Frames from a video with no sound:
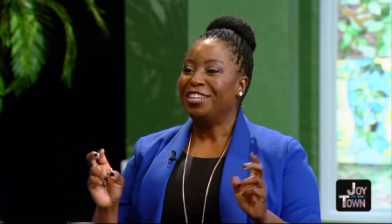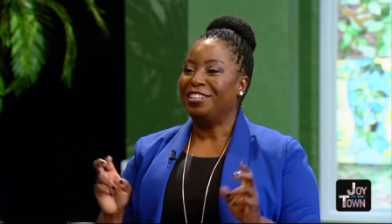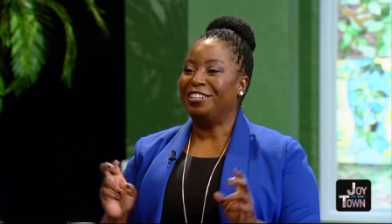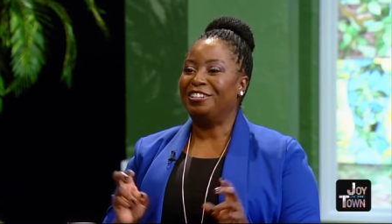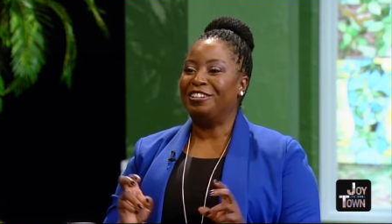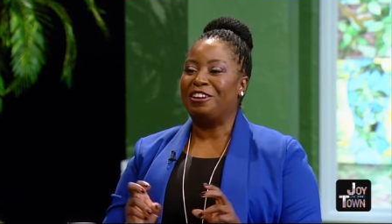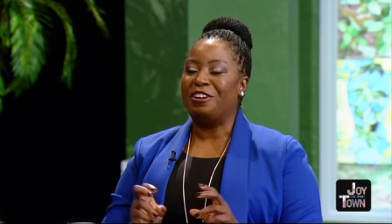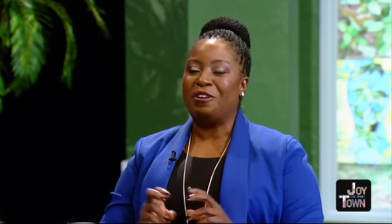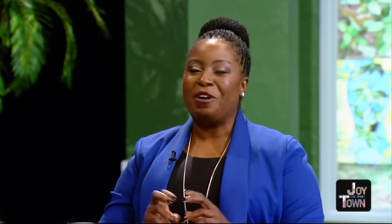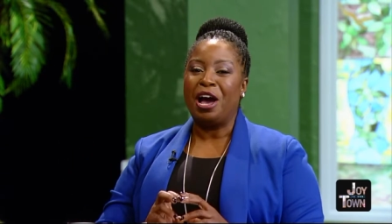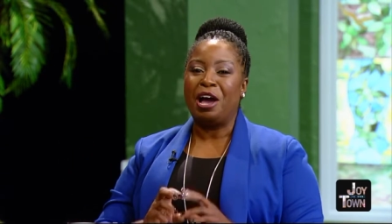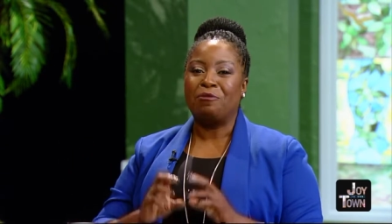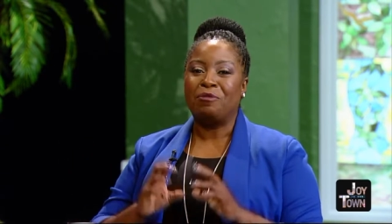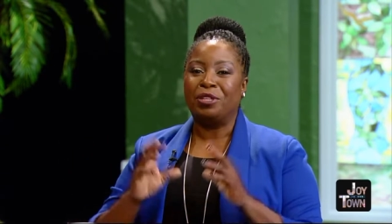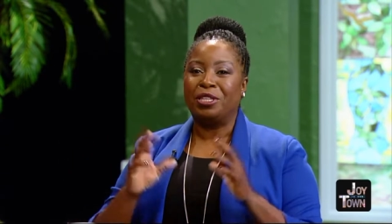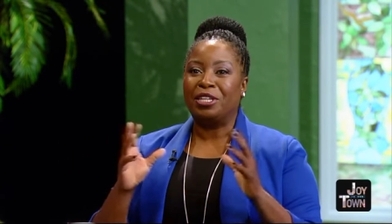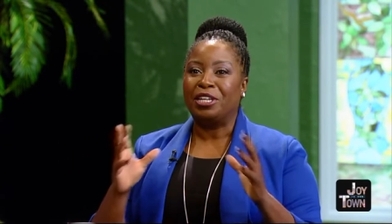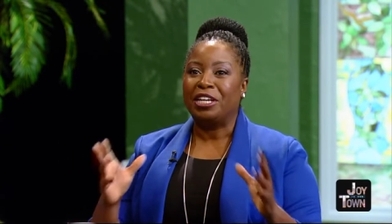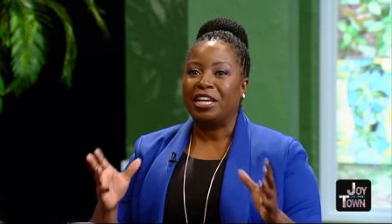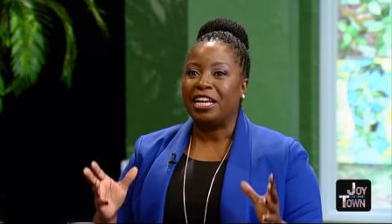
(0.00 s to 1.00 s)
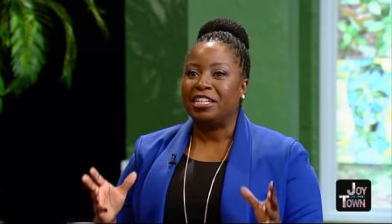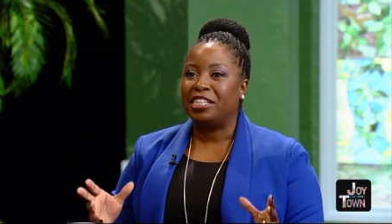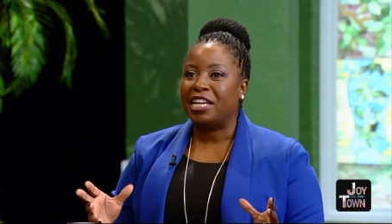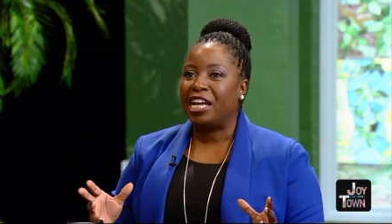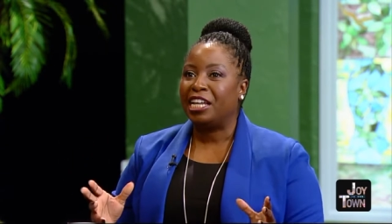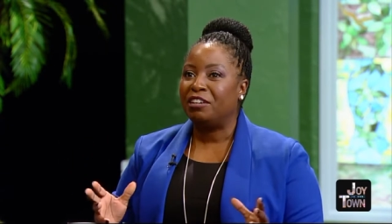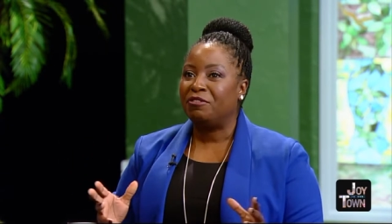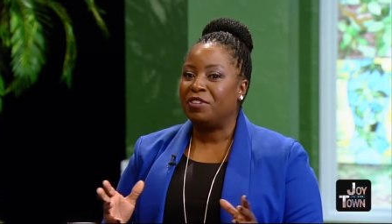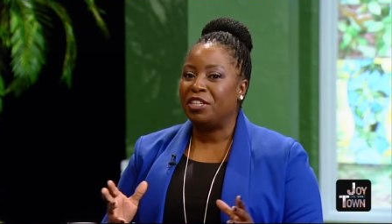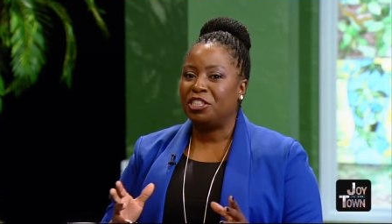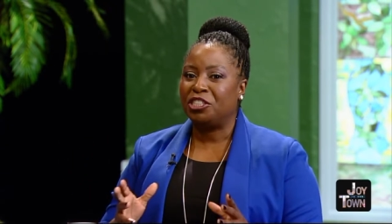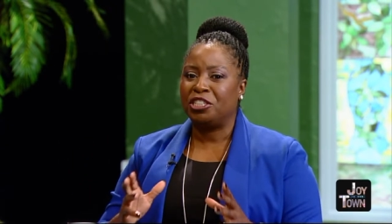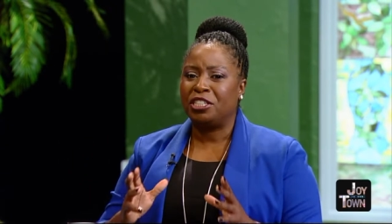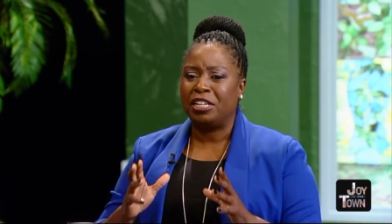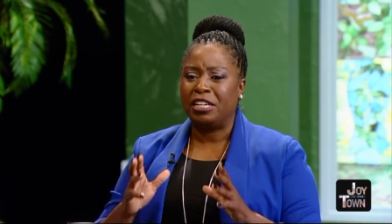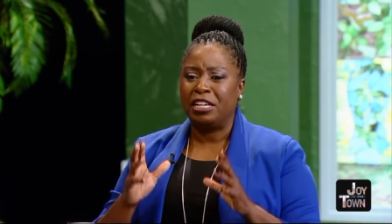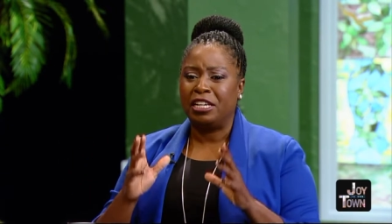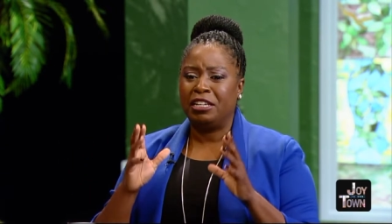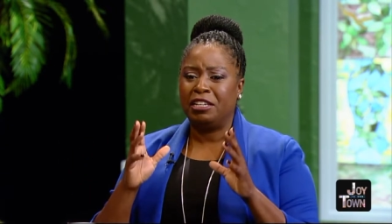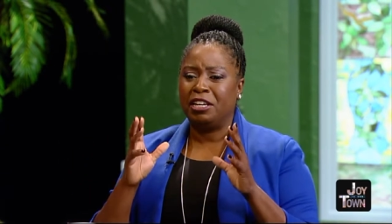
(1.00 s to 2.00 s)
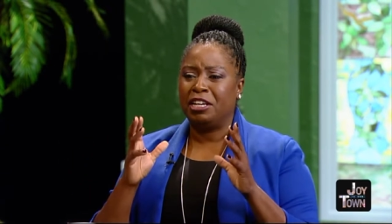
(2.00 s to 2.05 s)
Okay. You know, I would look at television and,